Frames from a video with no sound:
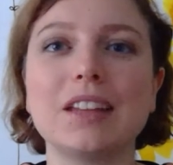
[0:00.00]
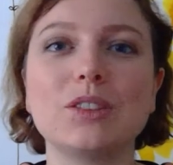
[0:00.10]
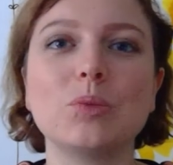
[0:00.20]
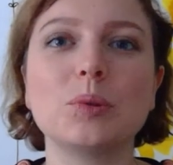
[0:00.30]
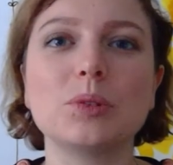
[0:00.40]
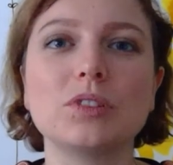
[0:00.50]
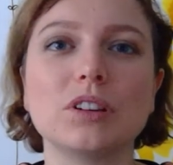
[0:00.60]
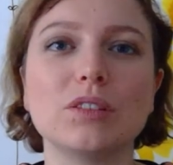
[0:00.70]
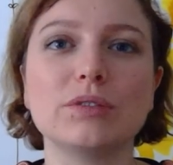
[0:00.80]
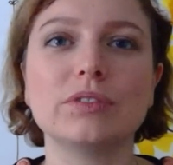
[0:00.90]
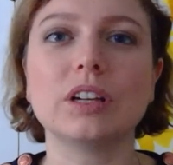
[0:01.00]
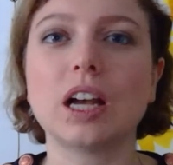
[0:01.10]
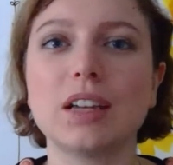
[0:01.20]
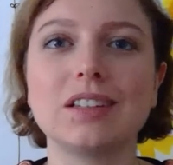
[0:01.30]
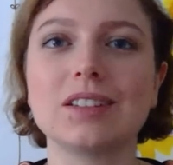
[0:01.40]
at the point of
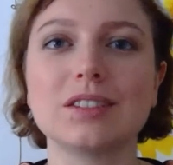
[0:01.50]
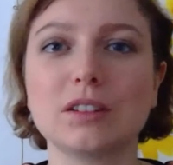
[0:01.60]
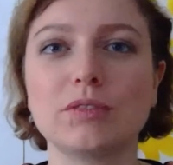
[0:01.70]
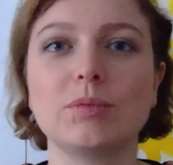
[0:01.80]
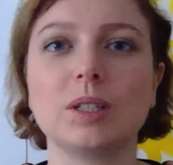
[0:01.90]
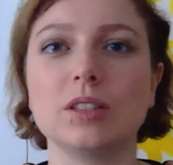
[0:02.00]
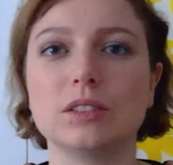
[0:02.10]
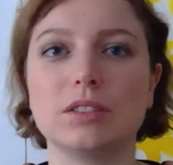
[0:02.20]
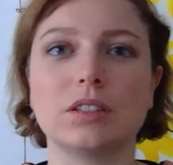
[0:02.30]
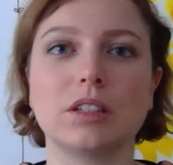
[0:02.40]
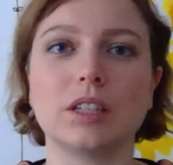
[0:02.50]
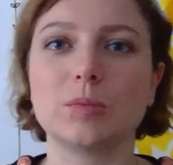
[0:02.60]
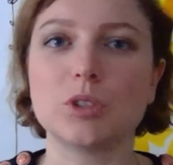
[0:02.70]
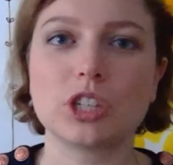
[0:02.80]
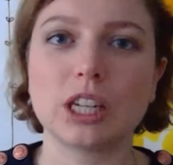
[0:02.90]
hiding stuff because
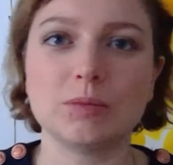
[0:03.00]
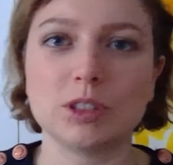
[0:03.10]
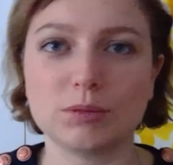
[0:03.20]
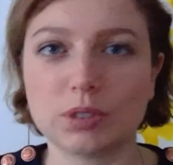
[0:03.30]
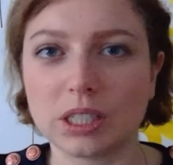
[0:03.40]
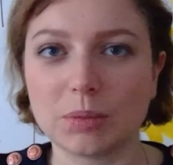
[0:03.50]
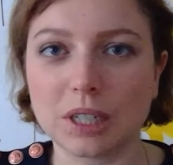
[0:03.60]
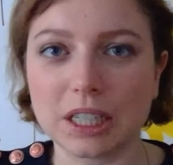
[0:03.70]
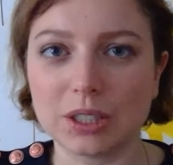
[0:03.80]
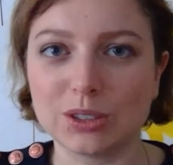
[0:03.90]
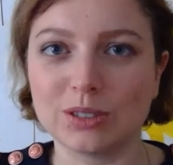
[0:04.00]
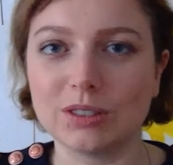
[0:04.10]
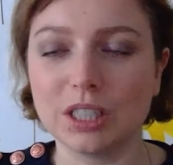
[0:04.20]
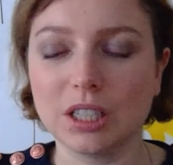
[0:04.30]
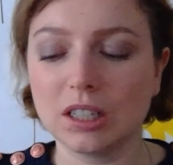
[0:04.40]
I'm ashamed of what I buy, you know.